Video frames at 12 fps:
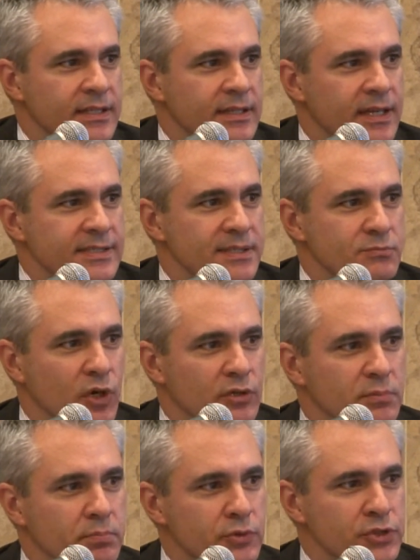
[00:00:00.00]
they are
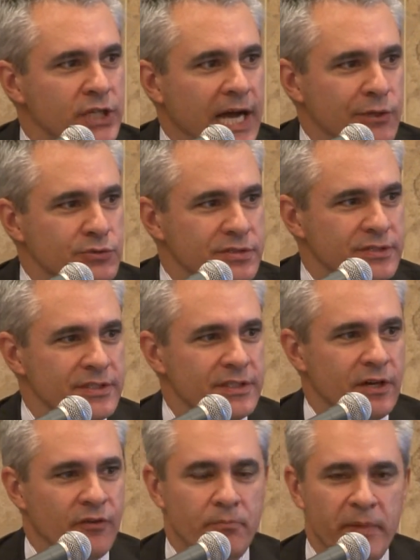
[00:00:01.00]
somewhat pushed out
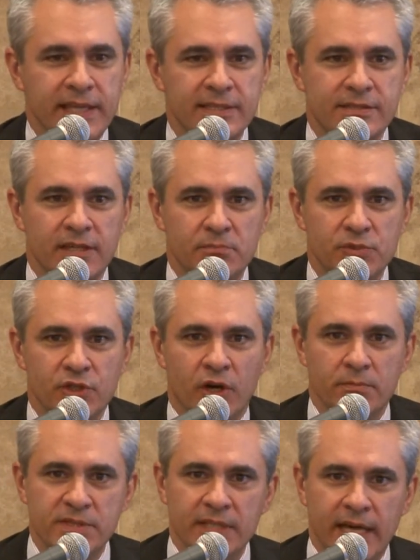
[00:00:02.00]
of mainstream
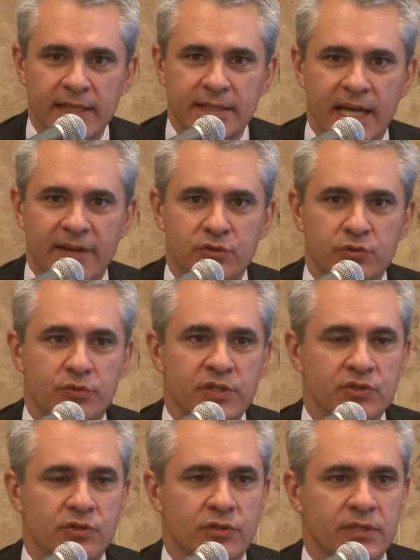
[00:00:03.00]
jobs and they have to
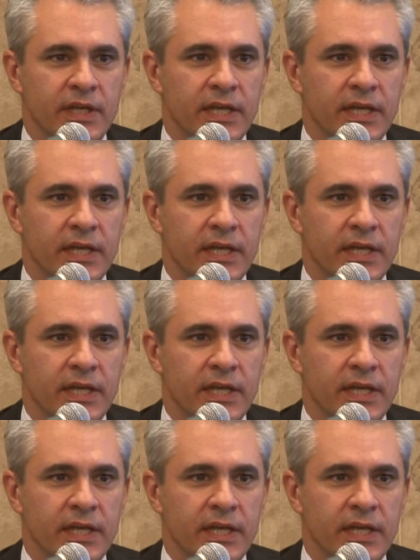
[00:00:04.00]
resort